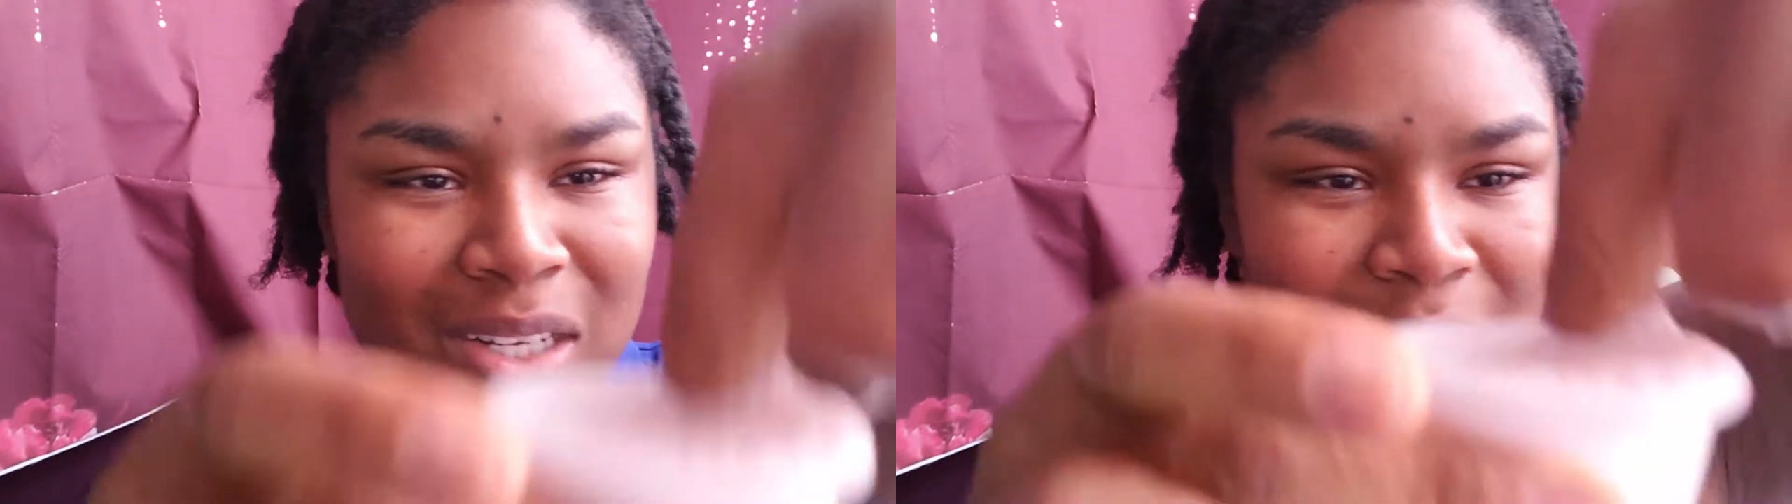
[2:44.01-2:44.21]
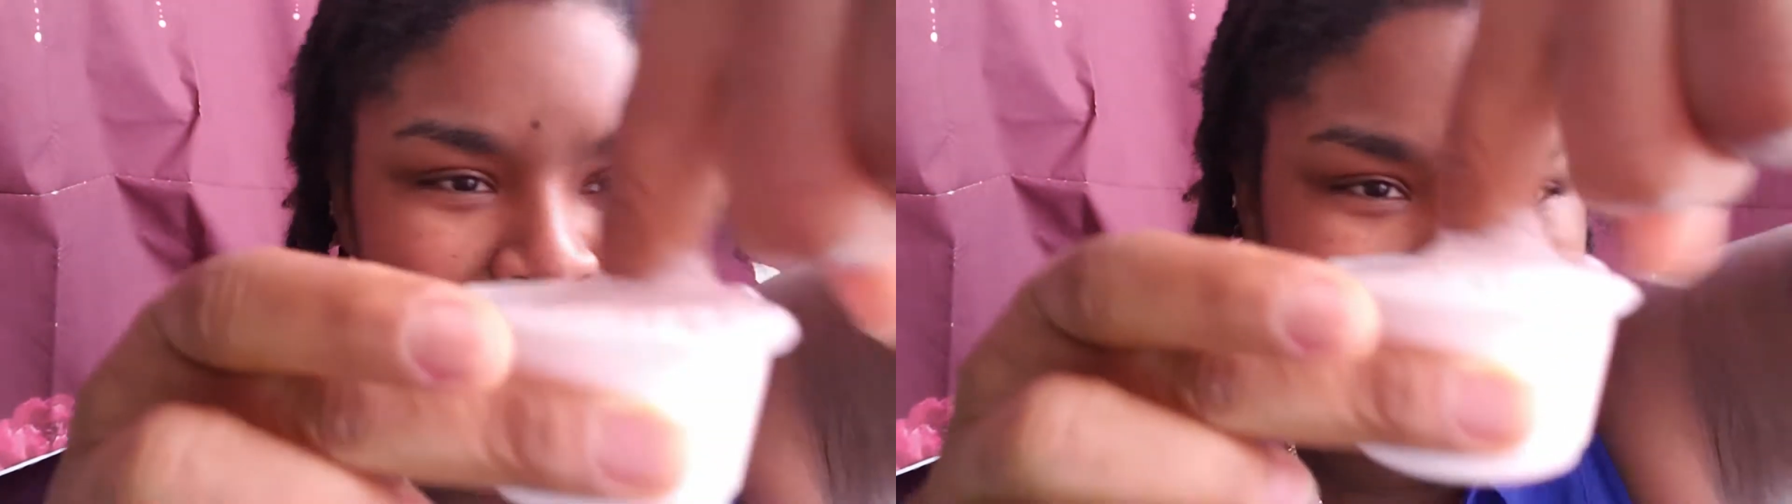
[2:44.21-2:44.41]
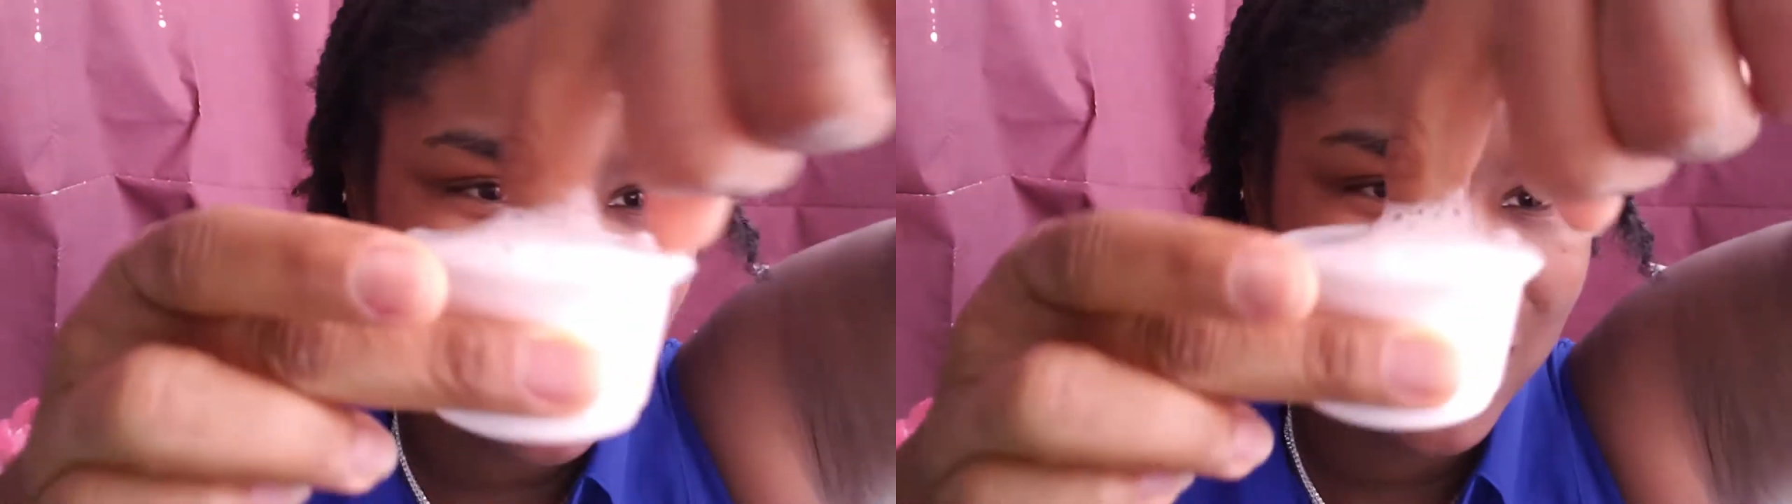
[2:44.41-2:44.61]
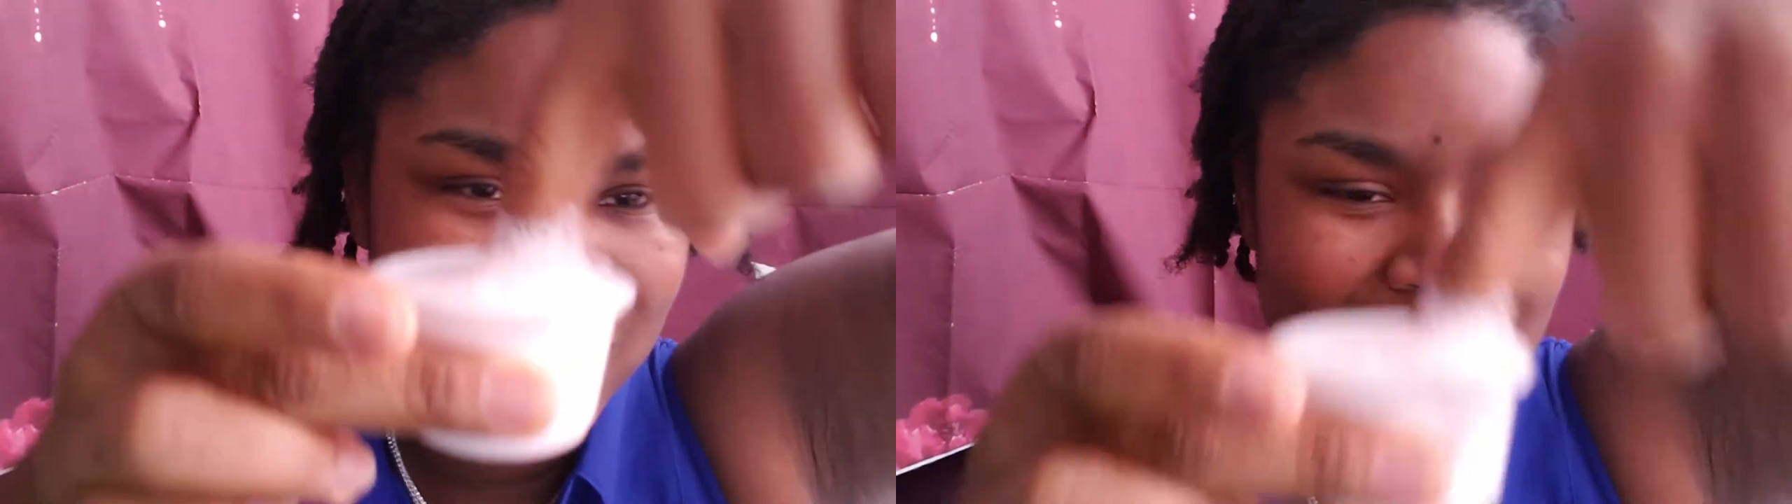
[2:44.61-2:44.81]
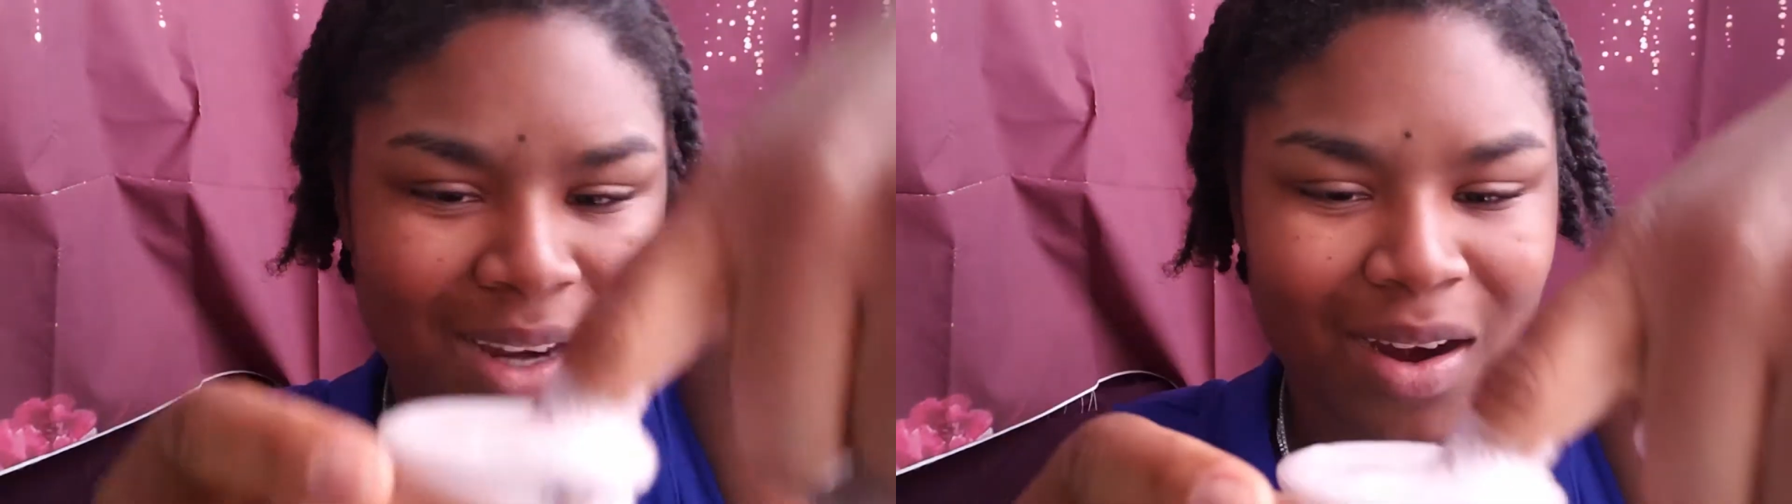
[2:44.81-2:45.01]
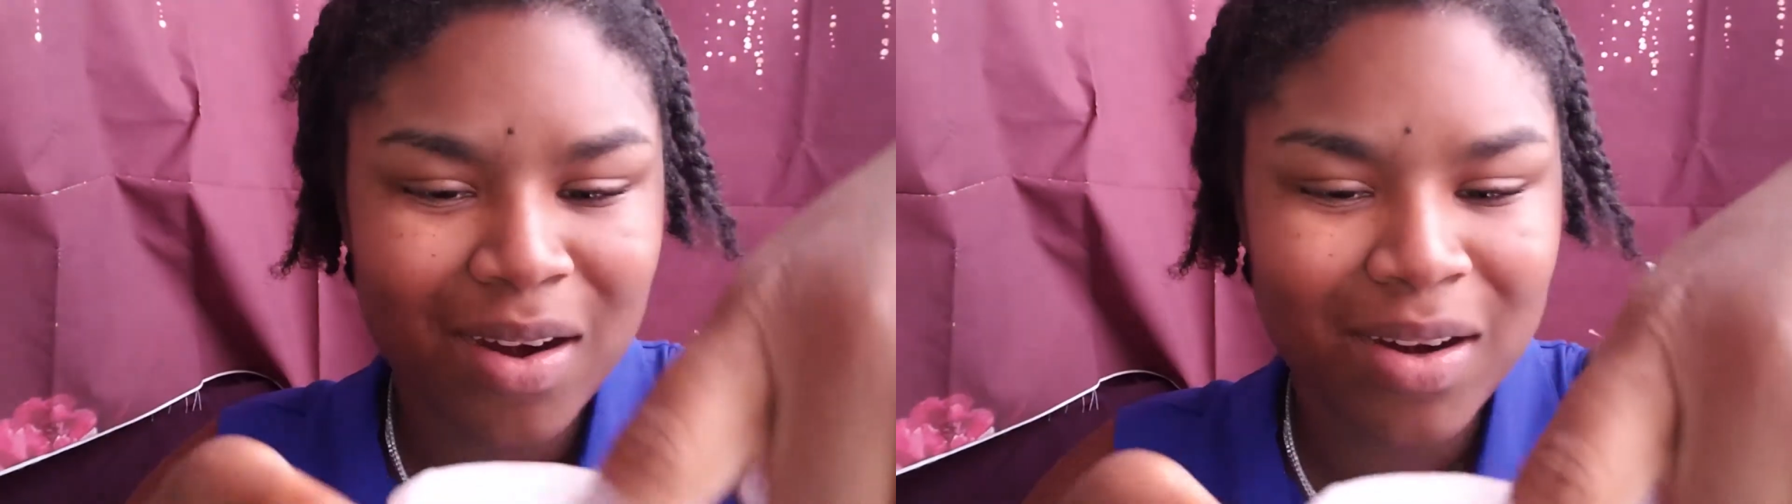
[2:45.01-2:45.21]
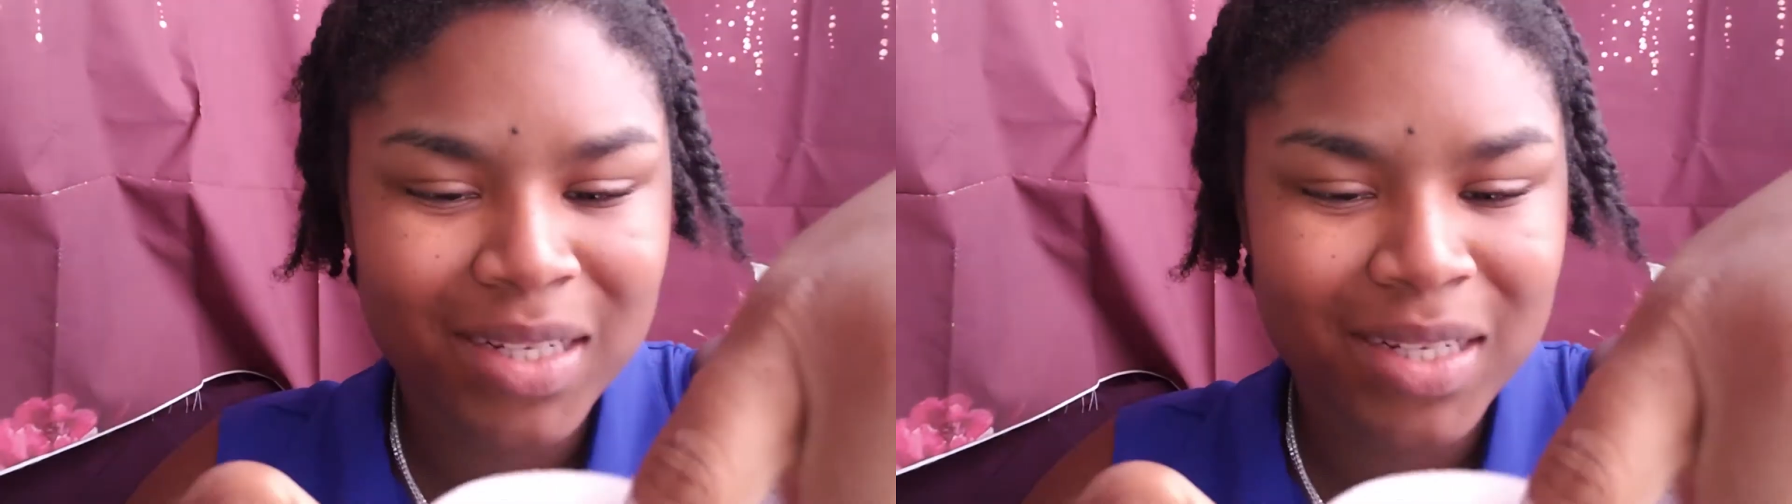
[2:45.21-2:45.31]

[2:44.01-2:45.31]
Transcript: so I'll start